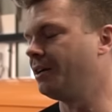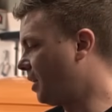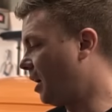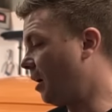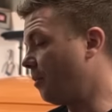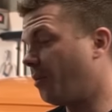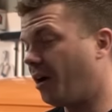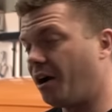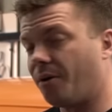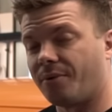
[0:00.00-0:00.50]

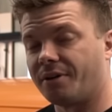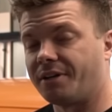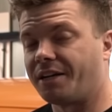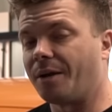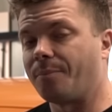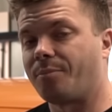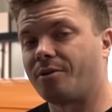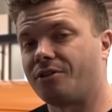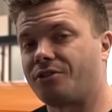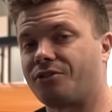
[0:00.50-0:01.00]
I might one
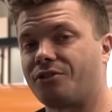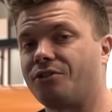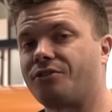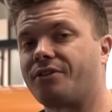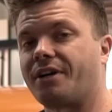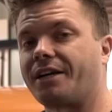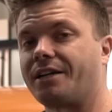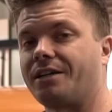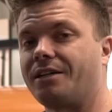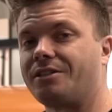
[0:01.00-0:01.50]
day put a true
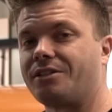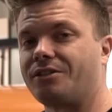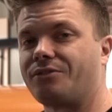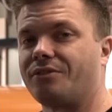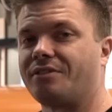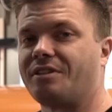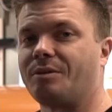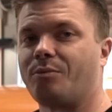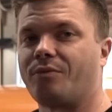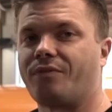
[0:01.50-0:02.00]
track in it just
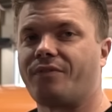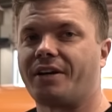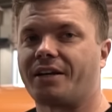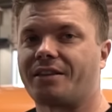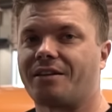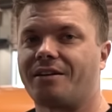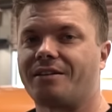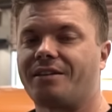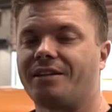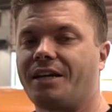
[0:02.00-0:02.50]
for the simple
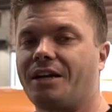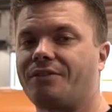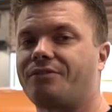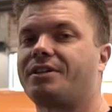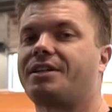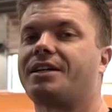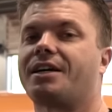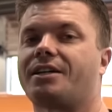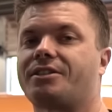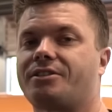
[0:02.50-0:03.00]
fact that I think
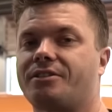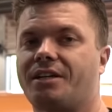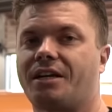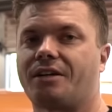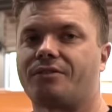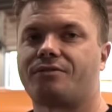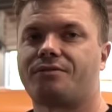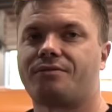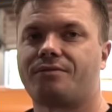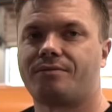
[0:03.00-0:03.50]
every car should
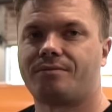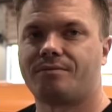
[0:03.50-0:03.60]
have